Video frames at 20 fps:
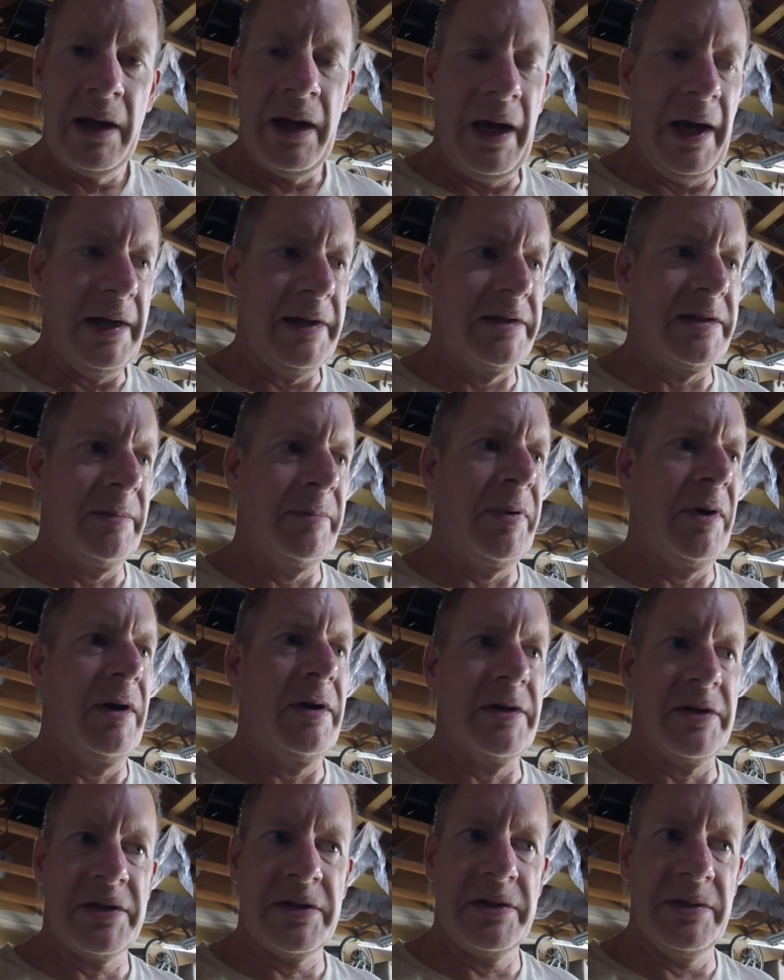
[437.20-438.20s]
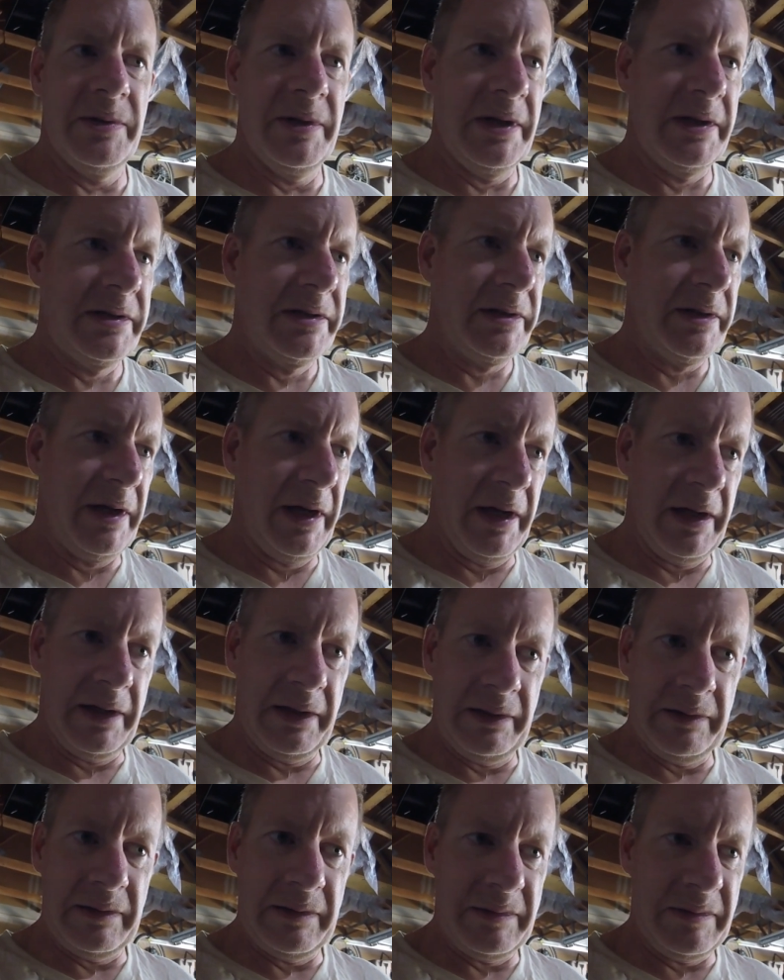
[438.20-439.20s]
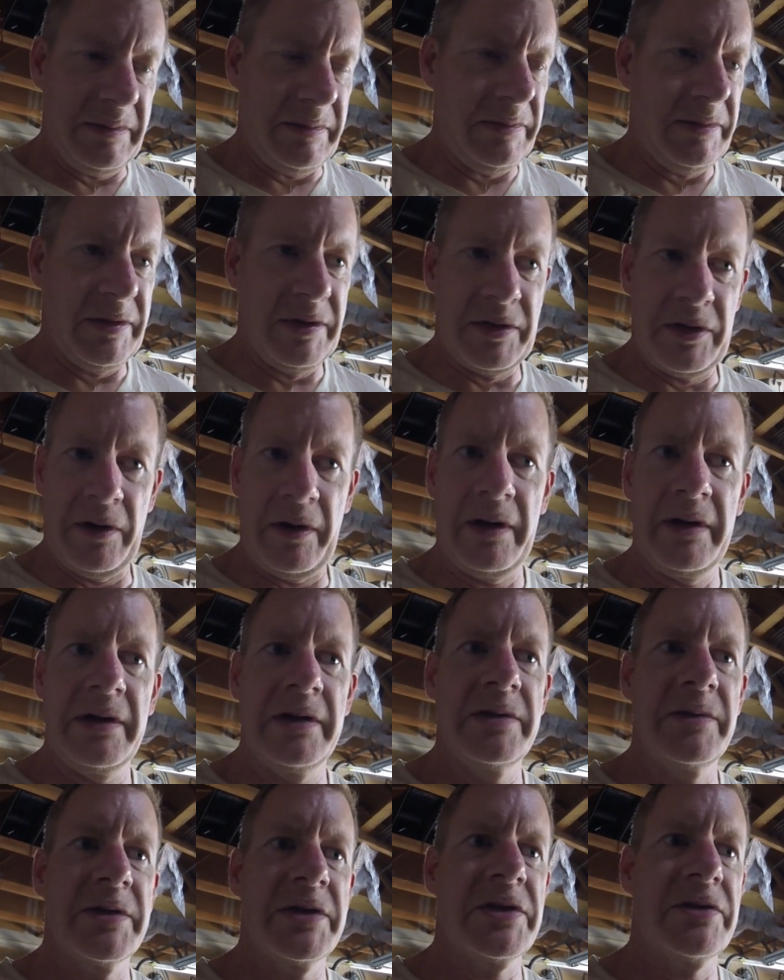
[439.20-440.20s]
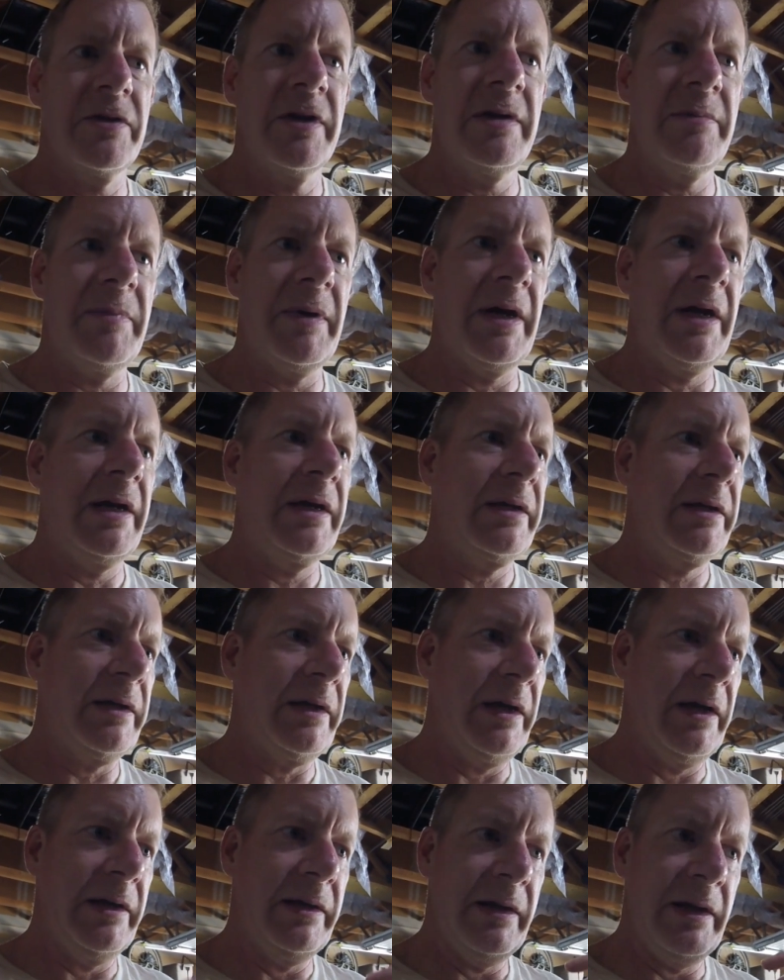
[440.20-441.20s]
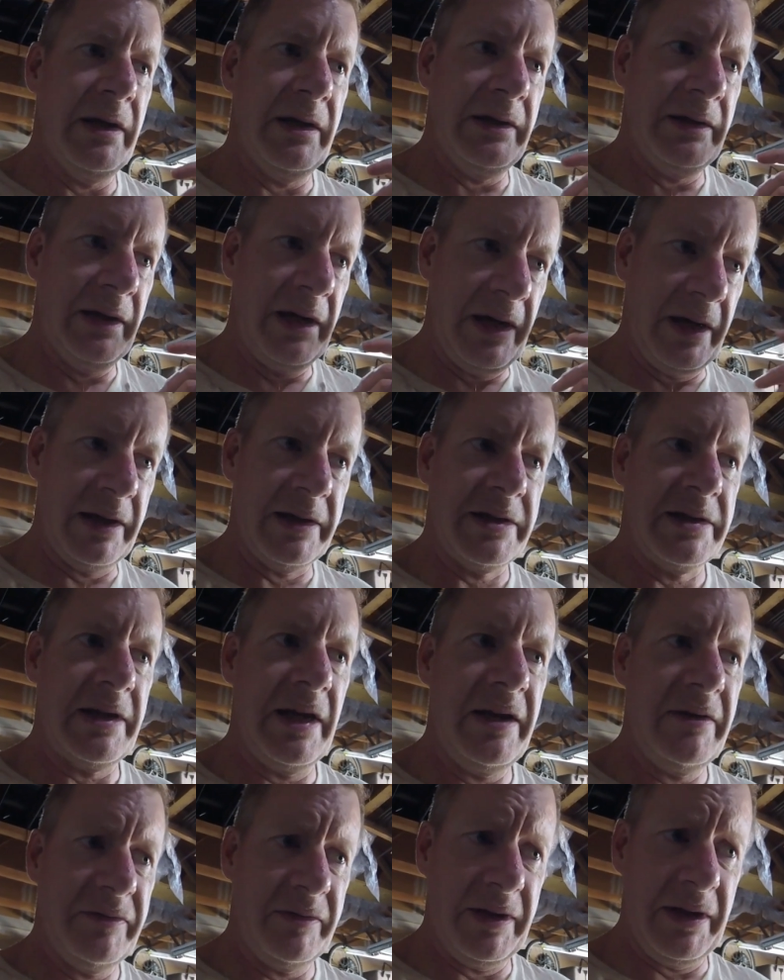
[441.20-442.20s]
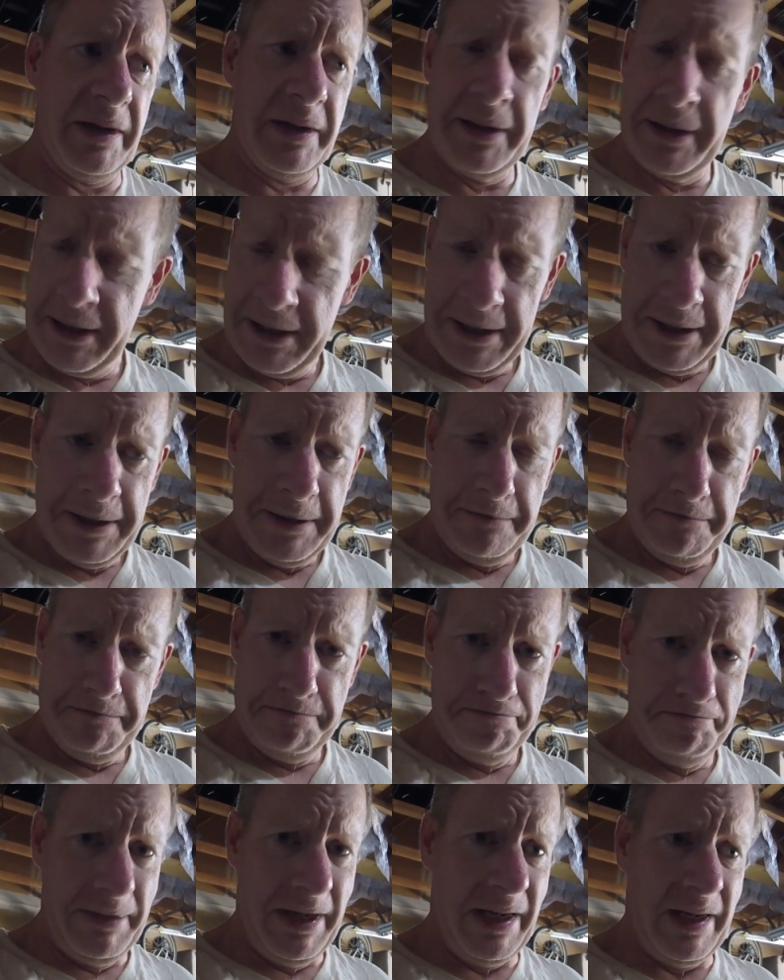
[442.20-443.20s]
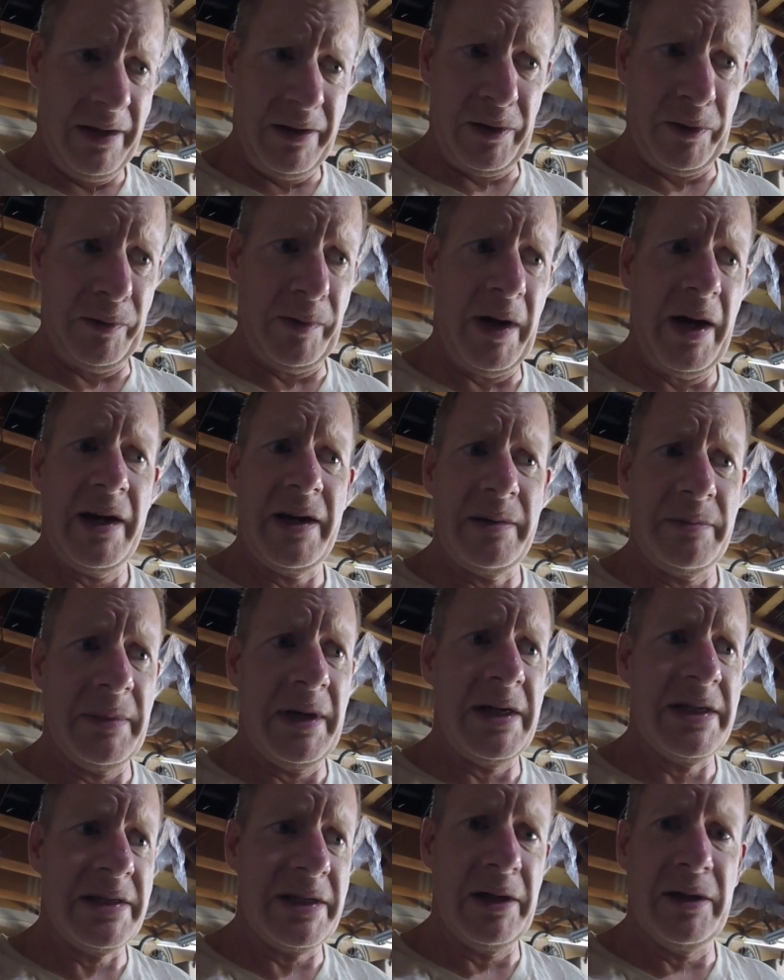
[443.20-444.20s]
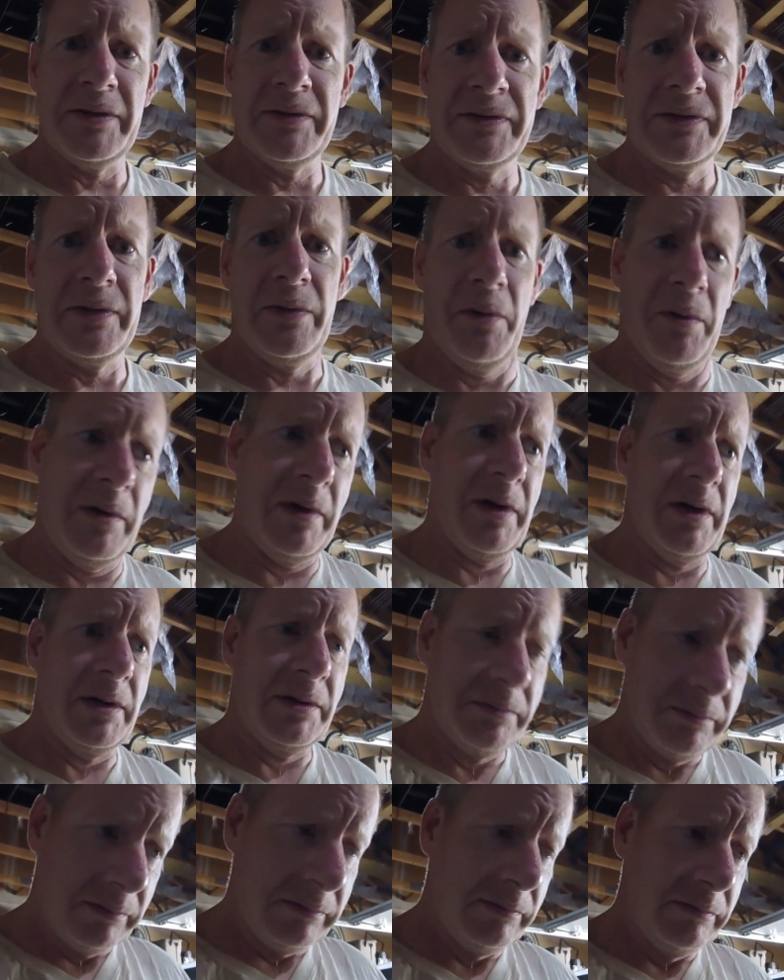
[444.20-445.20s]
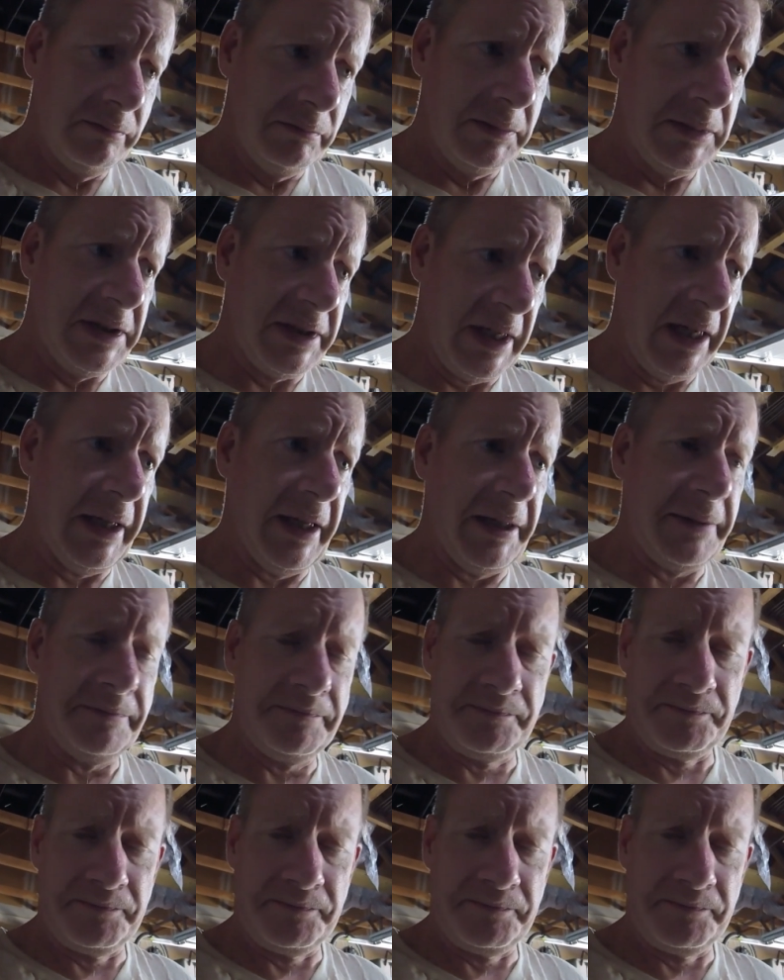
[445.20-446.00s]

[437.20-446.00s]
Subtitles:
add some parts to it and turn it into a street bike and then get it safetied and either ride it myself or sell it.